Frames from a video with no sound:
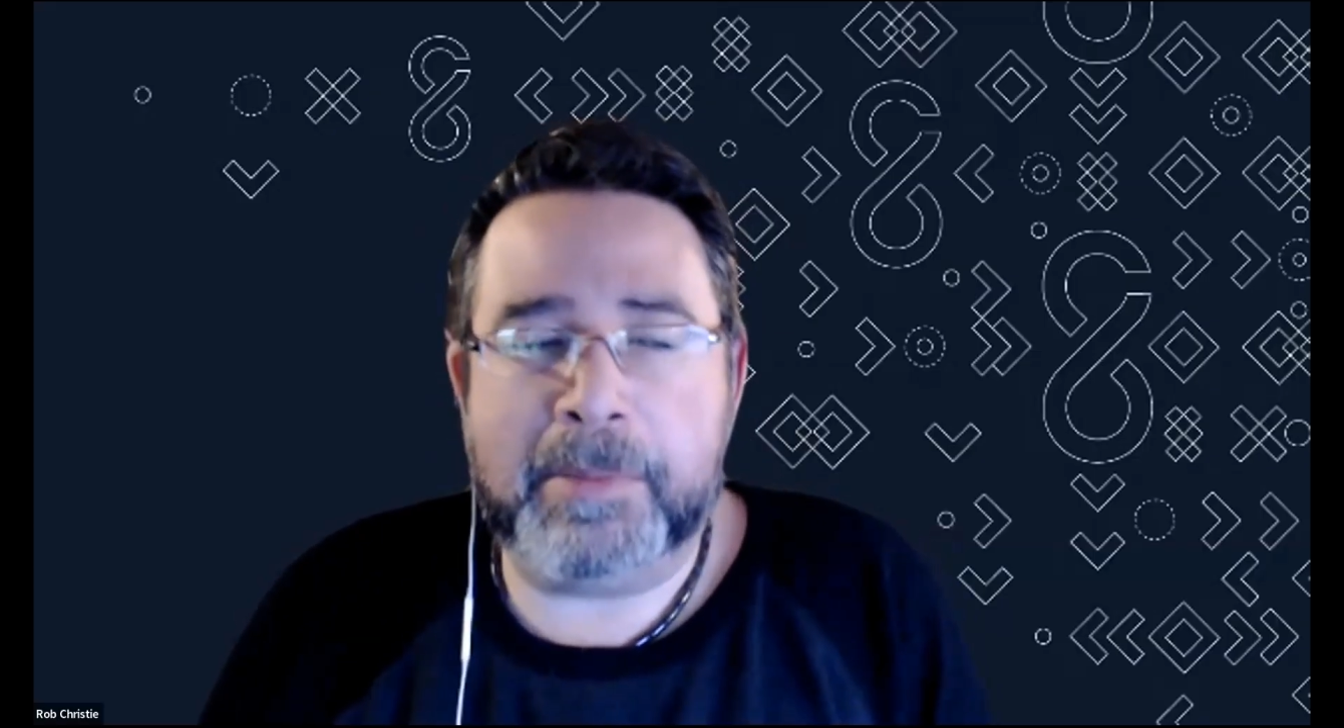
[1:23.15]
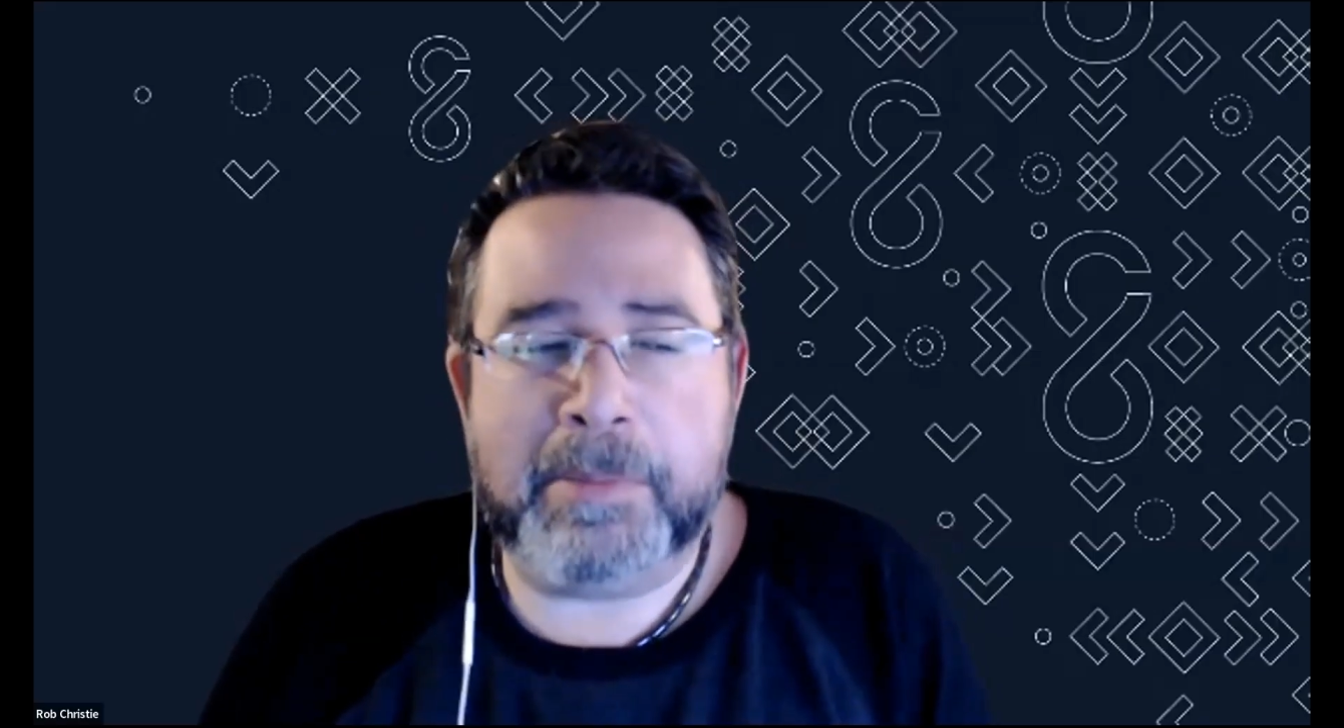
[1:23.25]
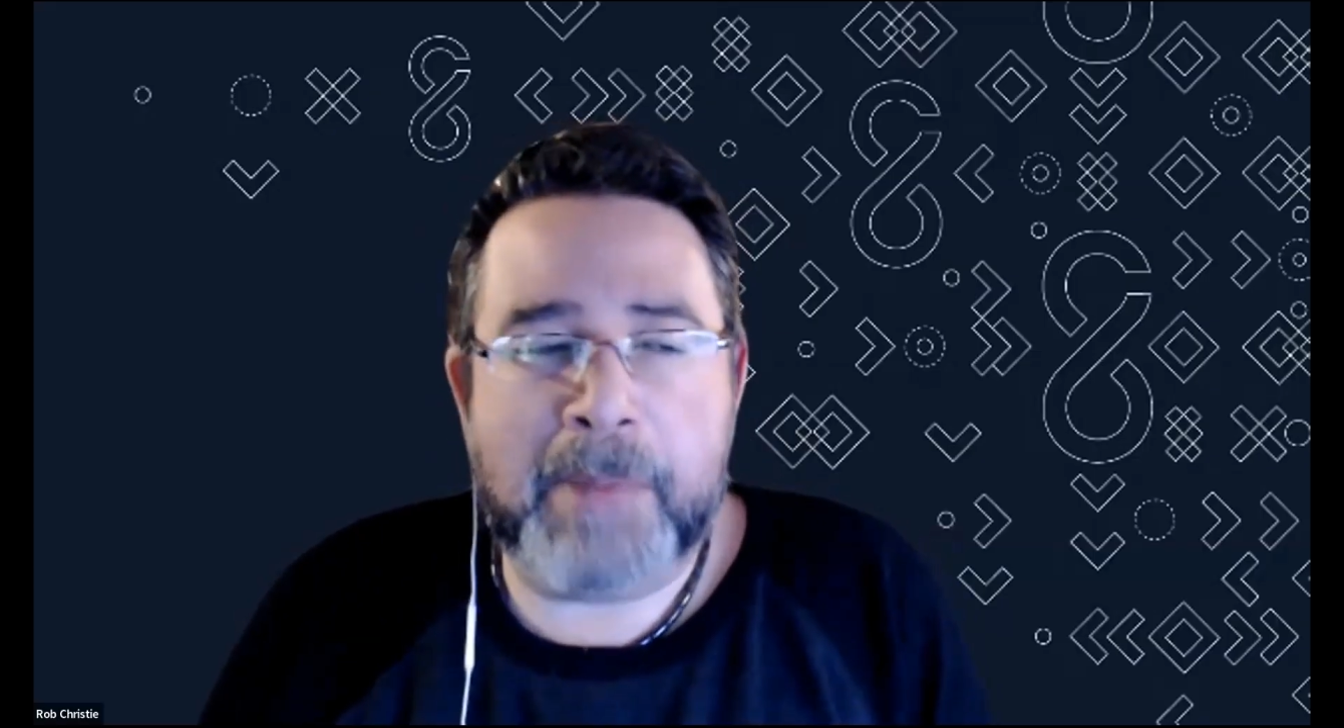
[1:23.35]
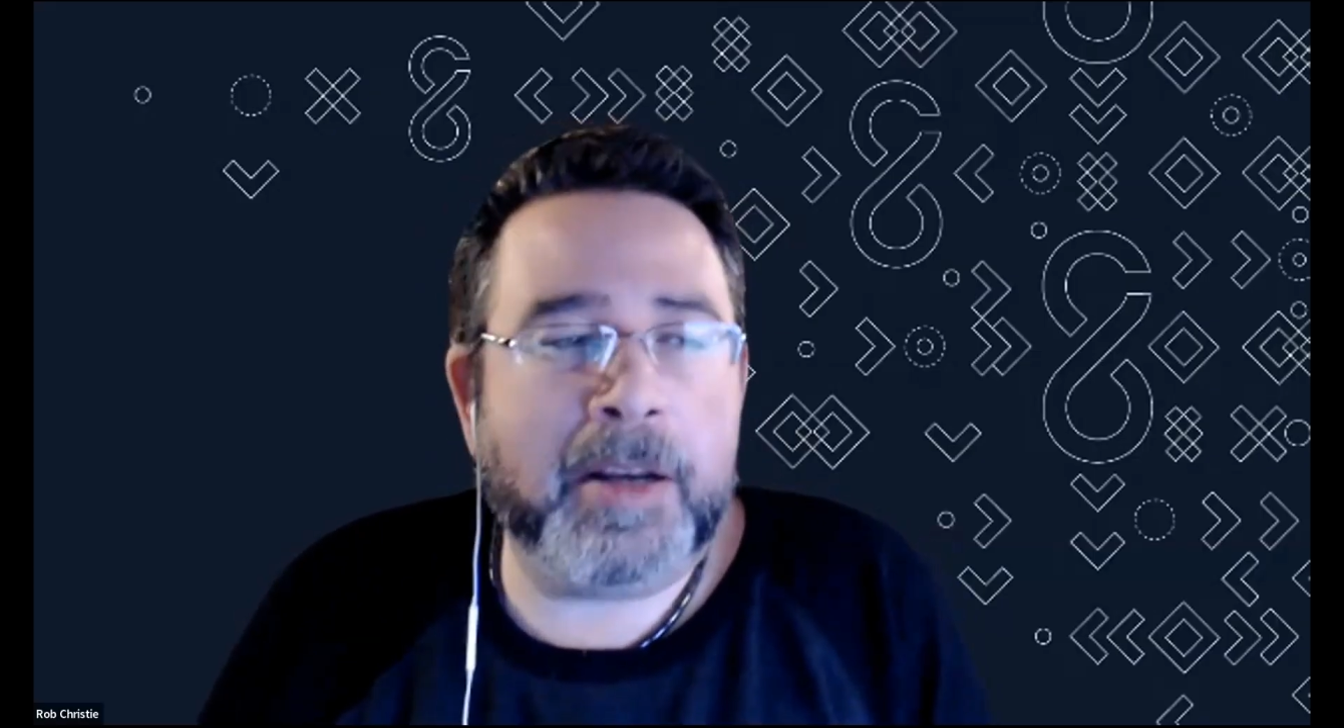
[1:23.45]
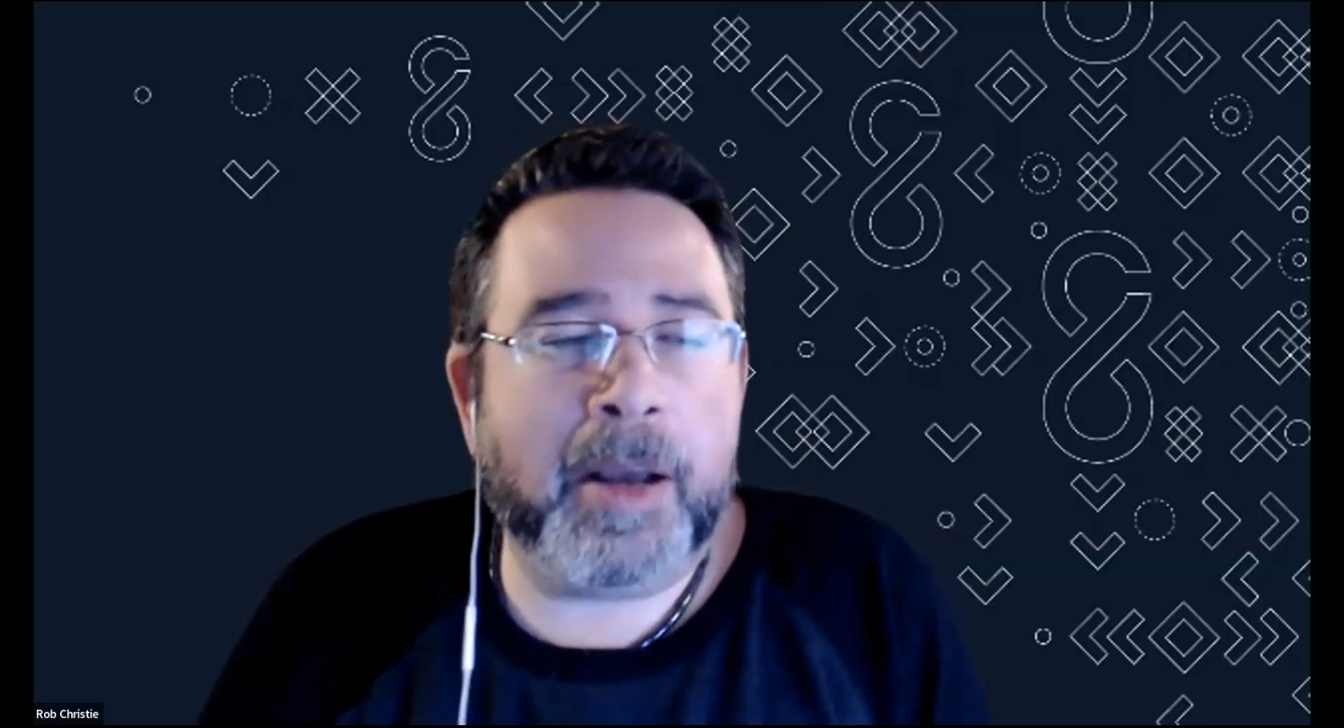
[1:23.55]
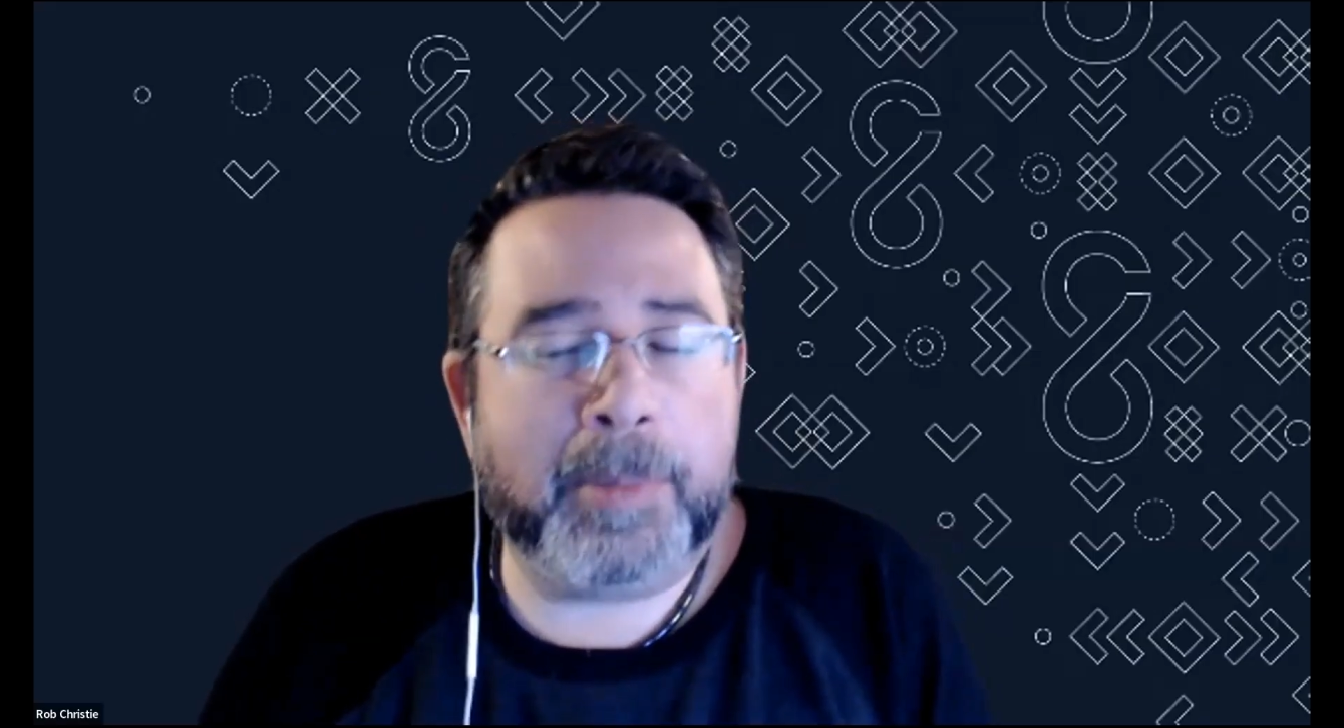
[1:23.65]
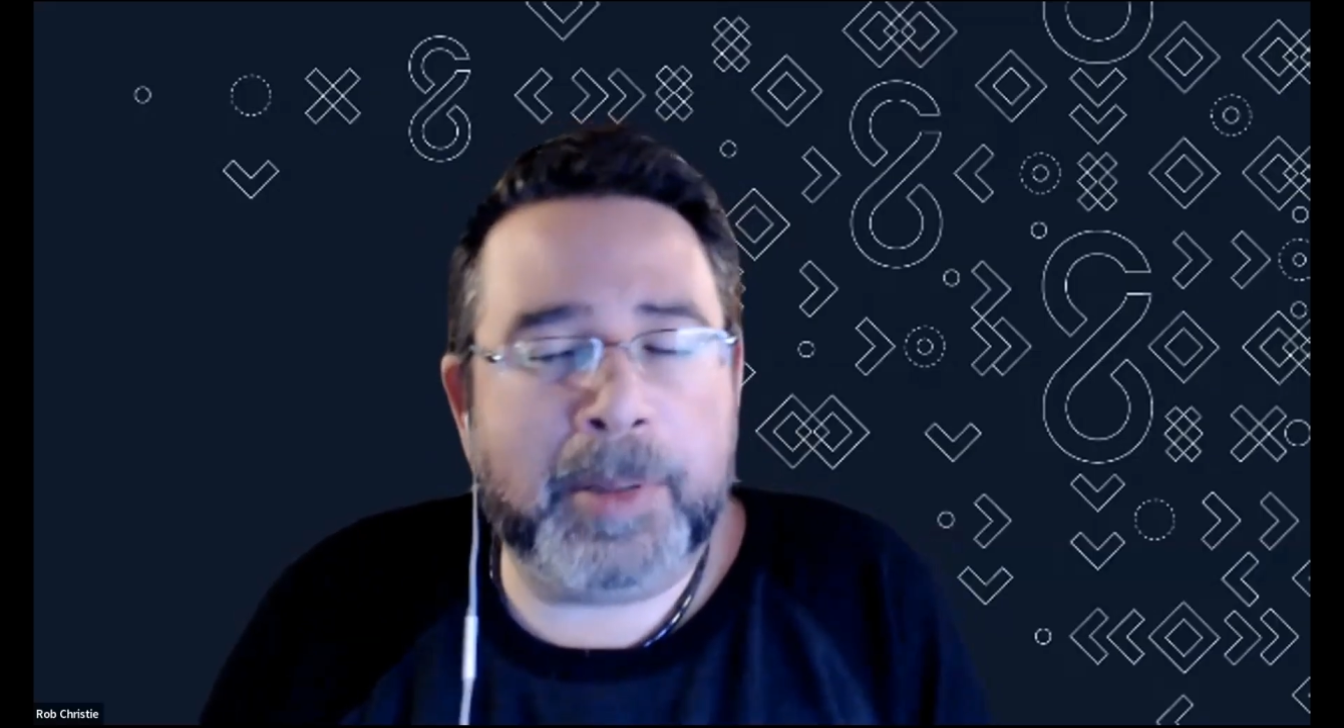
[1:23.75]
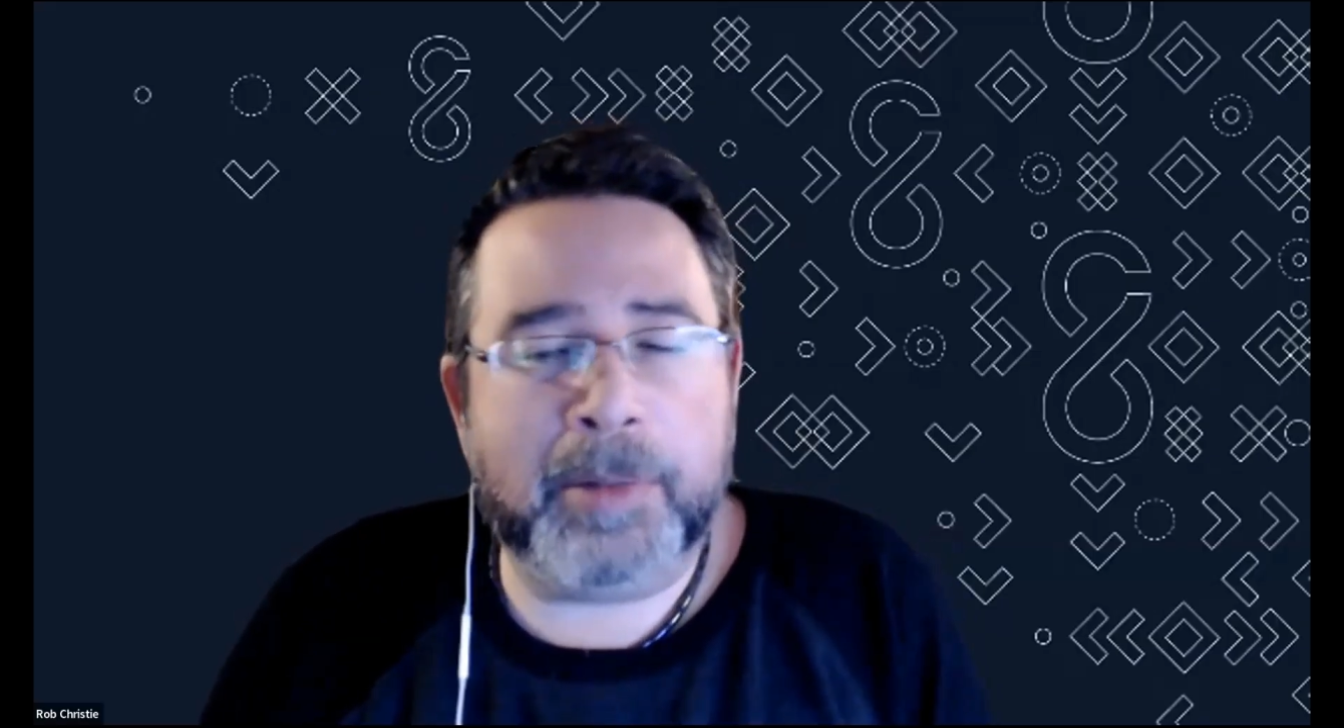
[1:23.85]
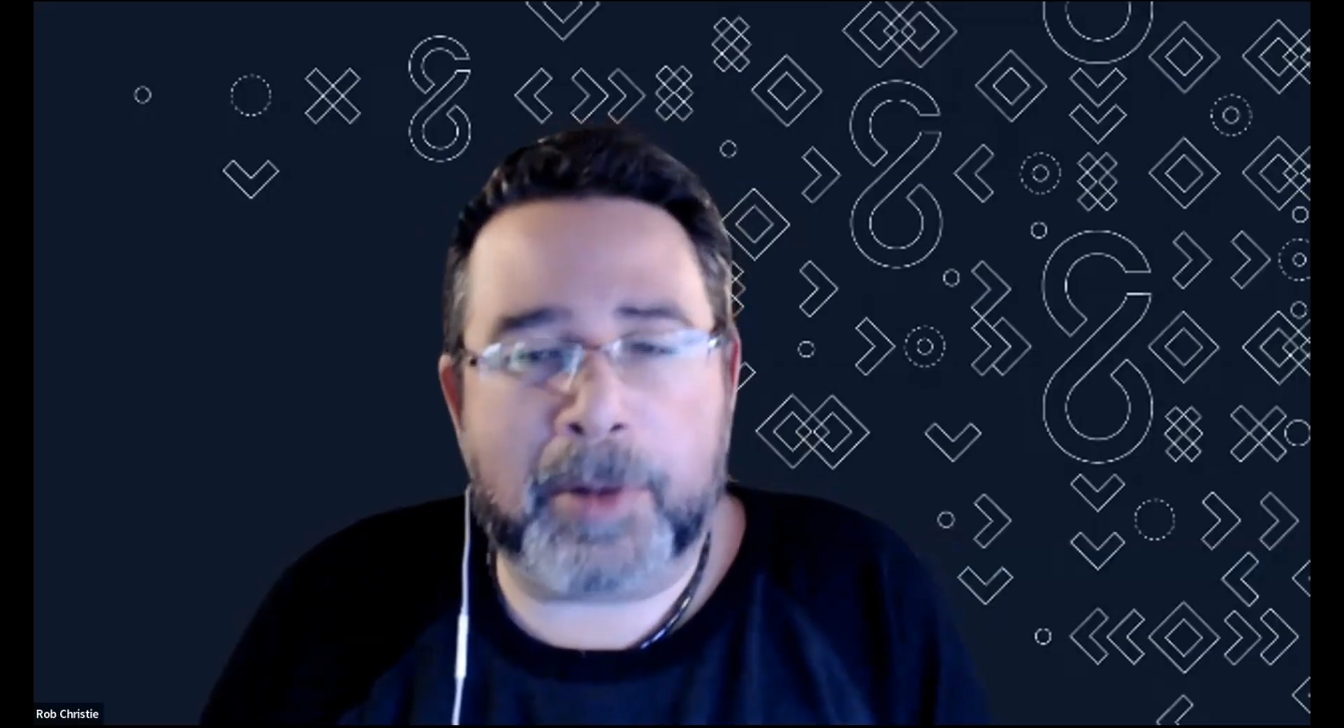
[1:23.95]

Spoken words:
may not be